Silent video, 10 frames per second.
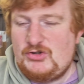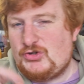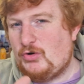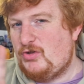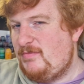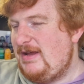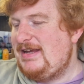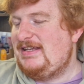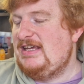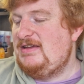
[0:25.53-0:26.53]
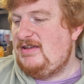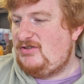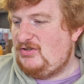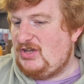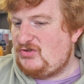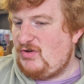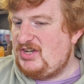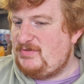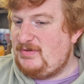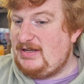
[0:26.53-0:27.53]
So the main key to this recipe